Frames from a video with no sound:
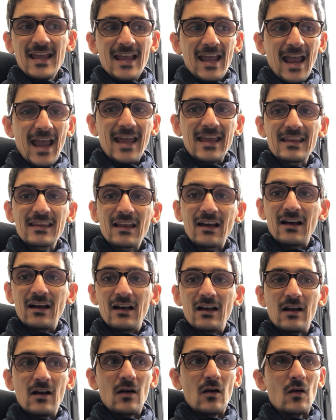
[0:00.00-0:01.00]
And
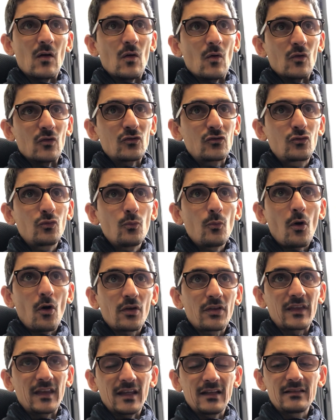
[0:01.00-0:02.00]
two more
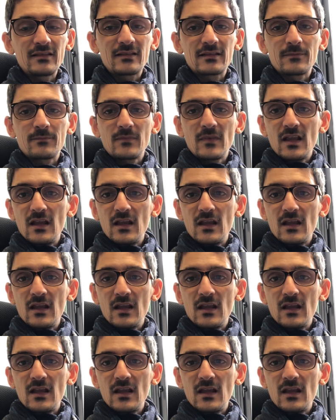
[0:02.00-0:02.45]
things.